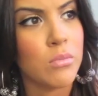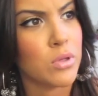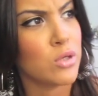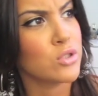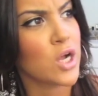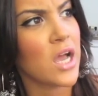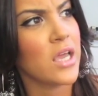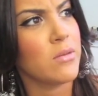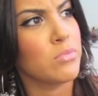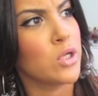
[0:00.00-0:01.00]
blown
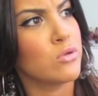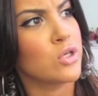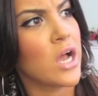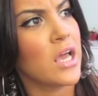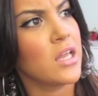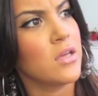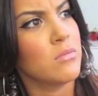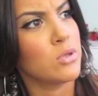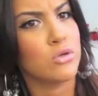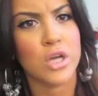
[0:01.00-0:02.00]
dried, blow dried,
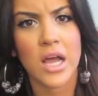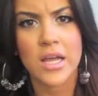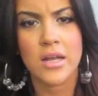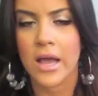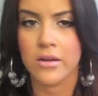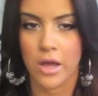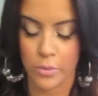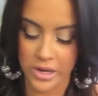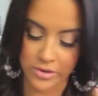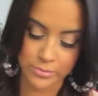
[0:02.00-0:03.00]
blow dried, I,
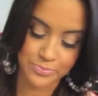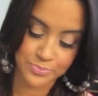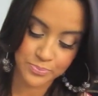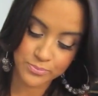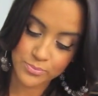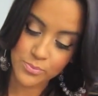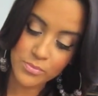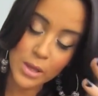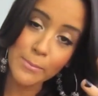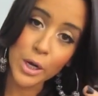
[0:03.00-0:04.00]
whatever.
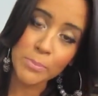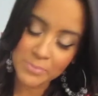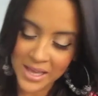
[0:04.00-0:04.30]
Merp.